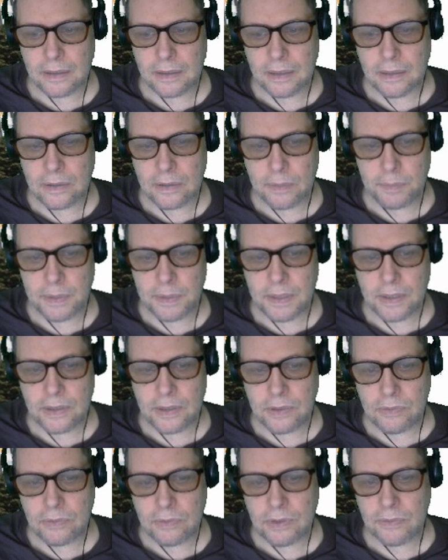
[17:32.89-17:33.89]
the European
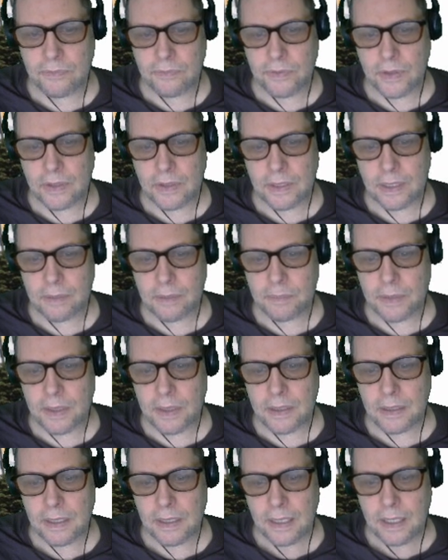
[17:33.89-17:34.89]
Union falling
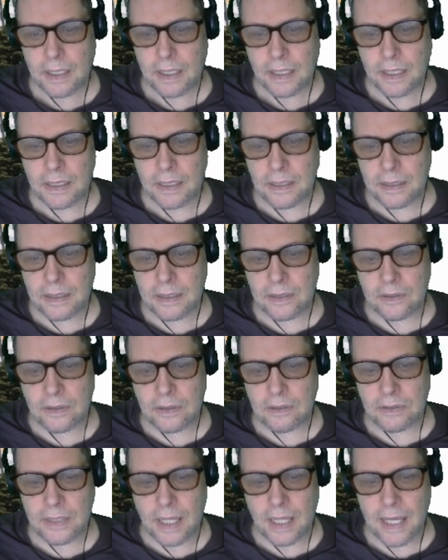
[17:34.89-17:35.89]
apart, and the
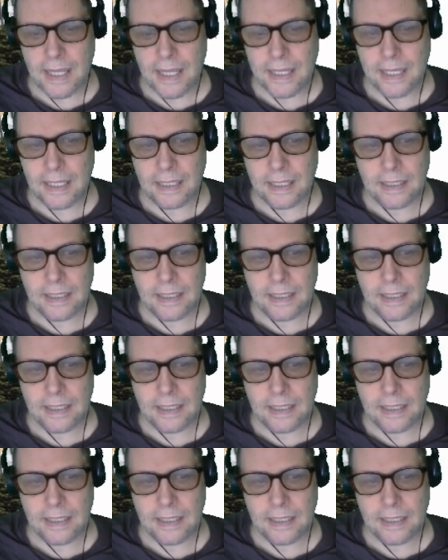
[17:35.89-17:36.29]
euro dying.